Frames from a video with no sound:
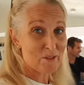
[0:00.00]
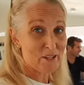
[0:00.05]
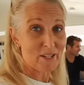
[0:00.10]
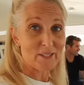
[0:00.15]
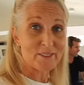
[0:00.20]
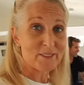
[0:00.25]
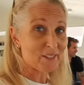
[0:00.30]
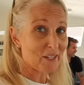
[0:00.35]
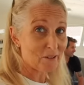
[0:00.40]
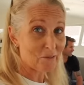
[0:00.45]
be
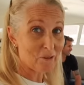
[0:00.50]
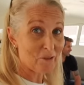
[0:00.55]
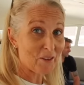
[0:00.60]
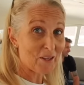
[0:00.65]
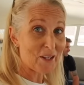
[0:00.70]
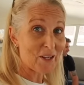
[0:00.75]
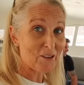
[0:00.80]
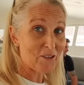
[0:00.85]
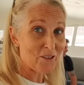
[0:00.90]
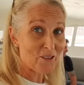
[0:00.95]
inside with the
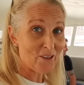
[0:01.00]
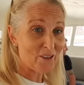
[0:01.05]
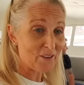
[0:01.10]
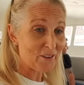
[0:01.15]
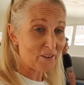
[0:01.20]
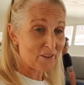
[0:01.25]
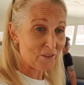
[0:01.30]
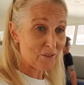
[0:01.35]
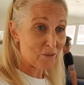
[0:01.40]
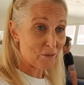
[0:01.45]
heater on
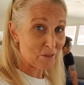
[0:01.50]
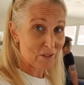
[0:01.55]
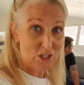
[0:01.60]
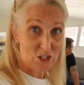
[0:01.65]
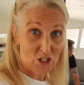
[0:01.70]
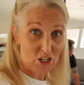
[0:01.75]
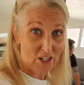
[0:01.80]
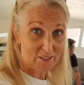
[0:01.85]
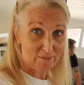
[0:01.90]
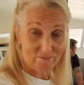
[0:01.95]
and the doors
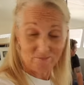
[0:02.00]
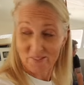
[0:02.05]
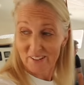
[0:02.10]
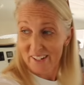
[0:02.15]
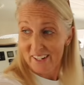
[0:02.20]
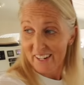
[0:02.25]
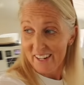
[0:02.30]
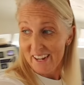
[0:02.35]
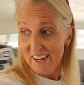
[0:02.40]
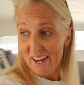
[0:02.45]
shut.
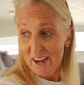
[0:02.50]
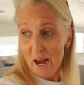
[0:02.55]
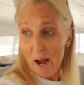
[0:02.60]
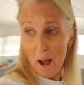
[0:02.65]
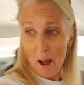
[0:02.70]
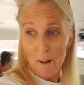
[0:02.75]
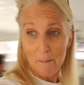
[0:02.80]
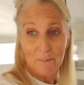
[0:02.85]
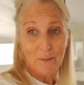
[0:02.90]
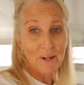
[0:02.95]

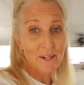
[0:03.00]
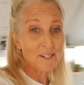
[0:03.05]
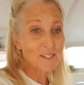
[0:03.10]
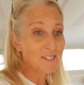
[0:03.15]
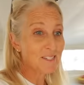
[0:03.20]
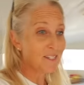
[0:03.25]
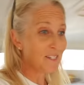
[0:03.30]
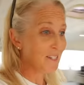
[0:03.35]
But